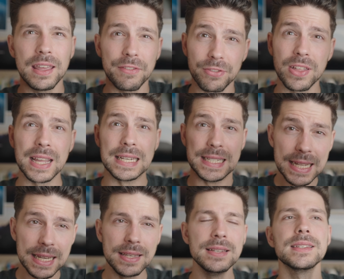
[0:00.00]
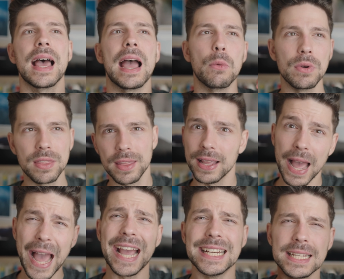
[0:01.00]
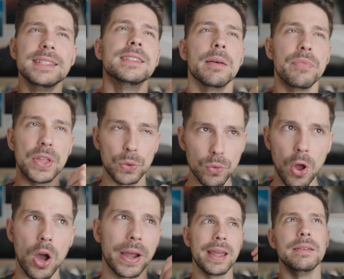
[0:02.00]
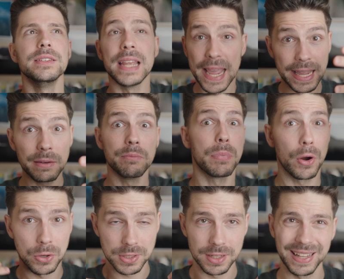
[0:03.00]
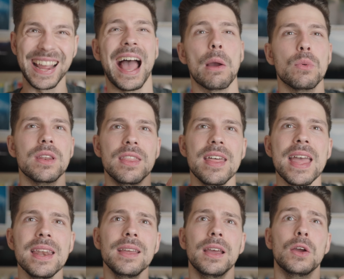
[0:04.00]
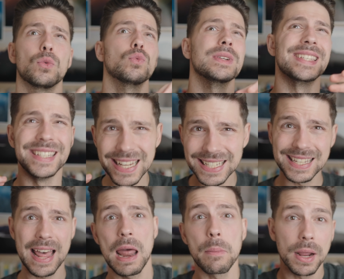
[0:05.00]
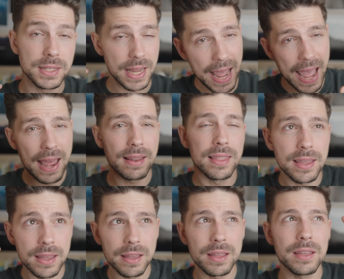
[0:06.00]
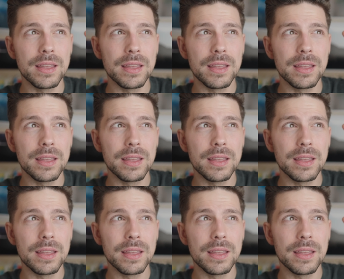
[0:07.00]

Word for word: If they didn't, I would think I did something wrong and take it personally. I would then resist that because I had the